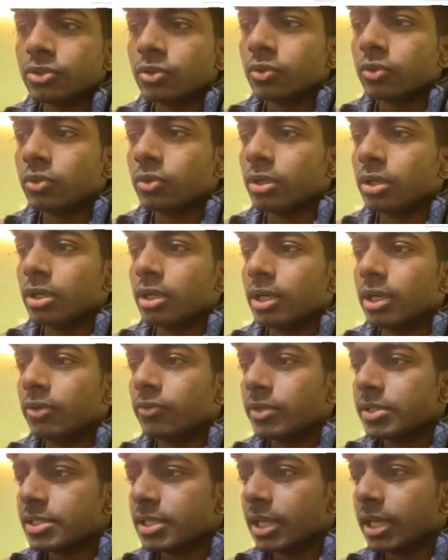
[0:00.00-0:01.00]
So
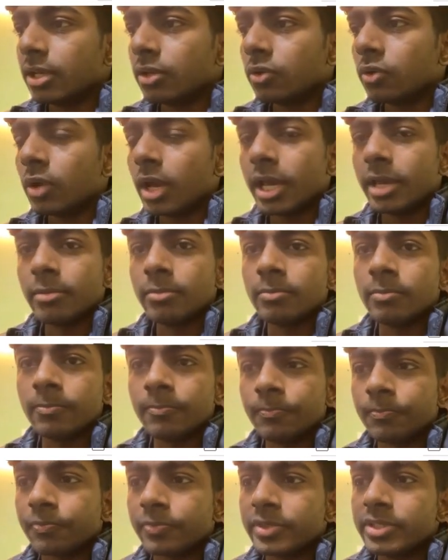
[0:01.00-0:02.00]
it was like, I
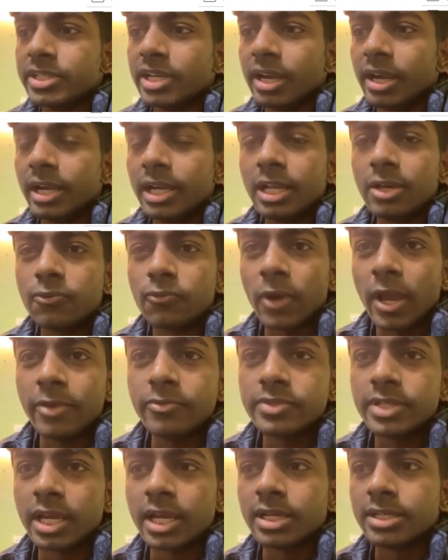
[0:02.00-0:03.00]
am generating
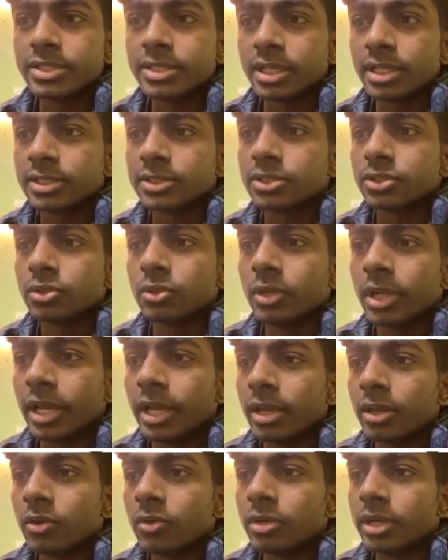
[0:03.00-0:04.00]
5-second chunks, so
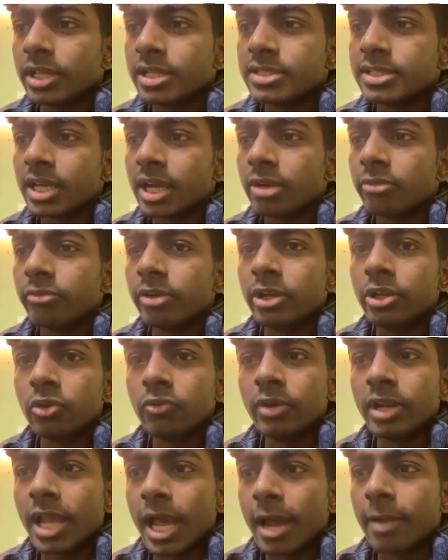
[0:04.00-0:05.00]
like 10-second
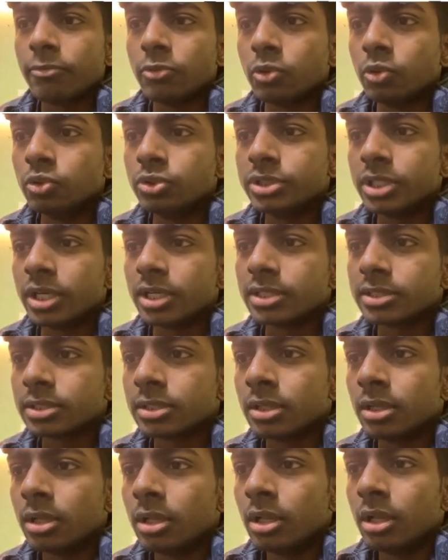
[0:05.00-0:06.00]
video will have two
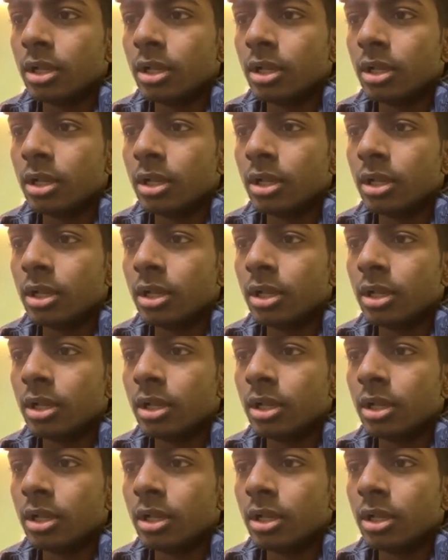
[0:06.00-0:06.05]
chunks.